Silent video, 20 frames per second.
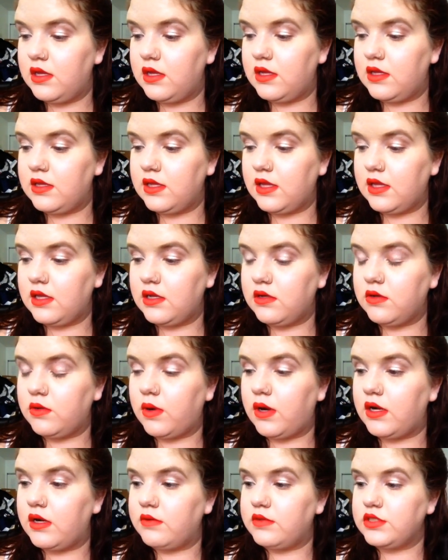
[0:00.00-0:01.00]
in that little
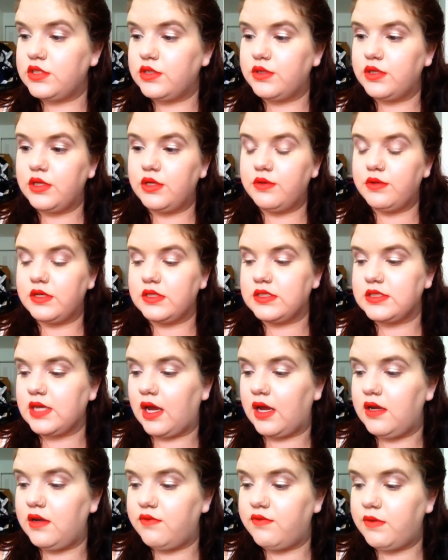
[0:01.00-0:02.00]
quad I was showing you, and it's
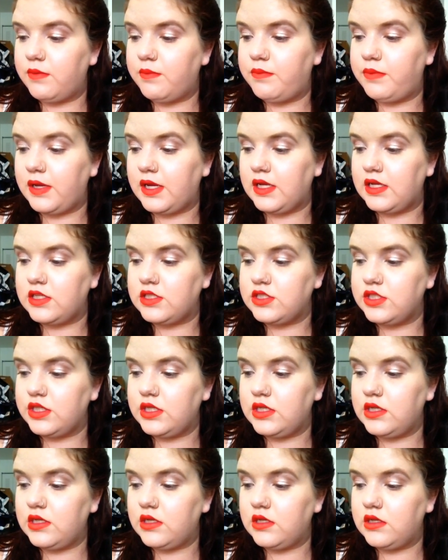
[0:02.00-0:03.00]
kind of a
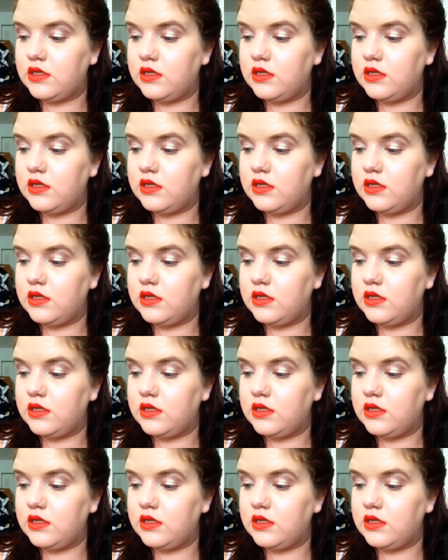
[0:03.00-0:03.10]
beigey